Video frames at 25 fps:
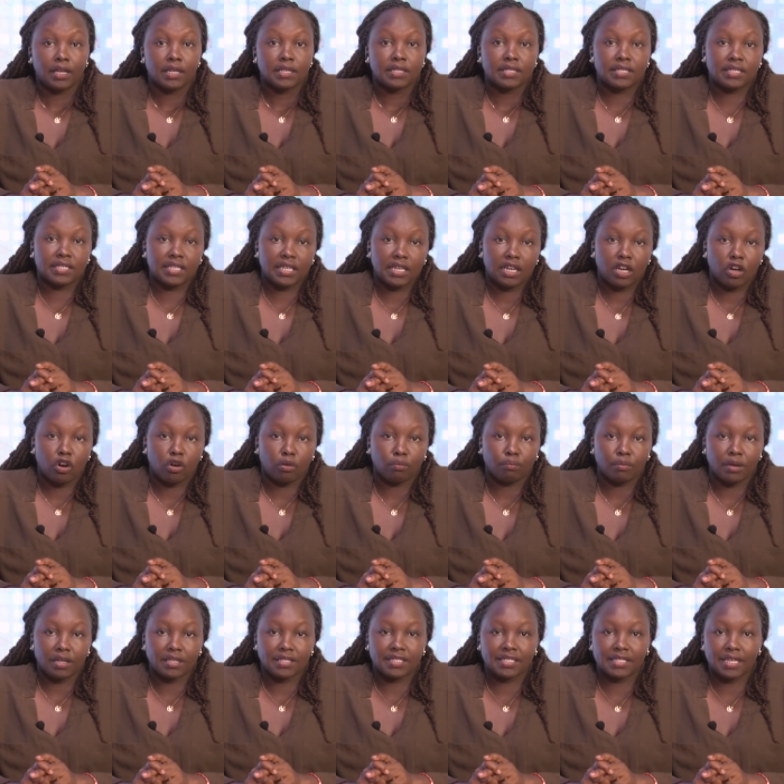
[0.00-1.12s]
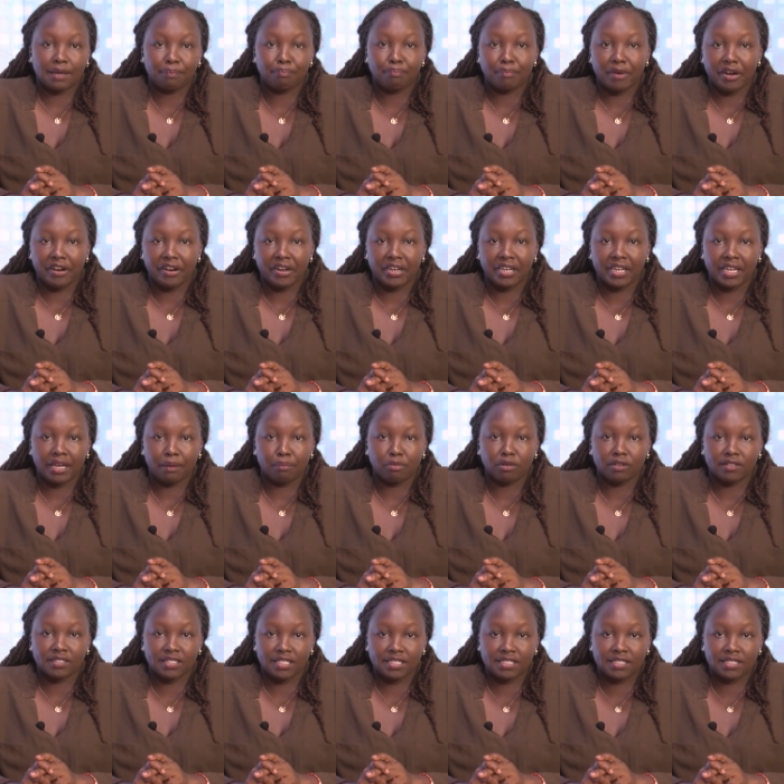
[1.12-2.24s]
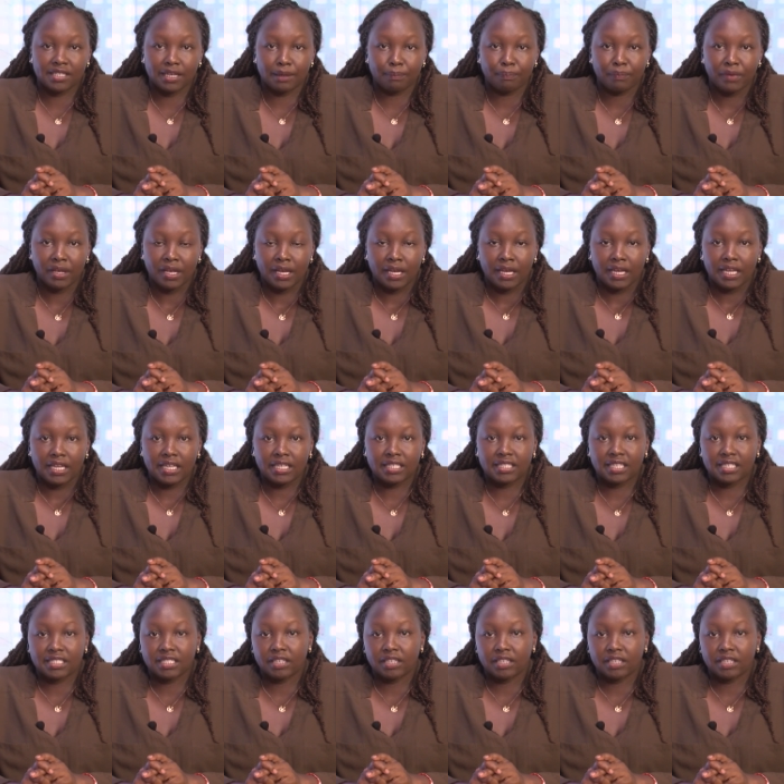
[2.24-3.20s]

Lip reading: Seacom submarine cable system is a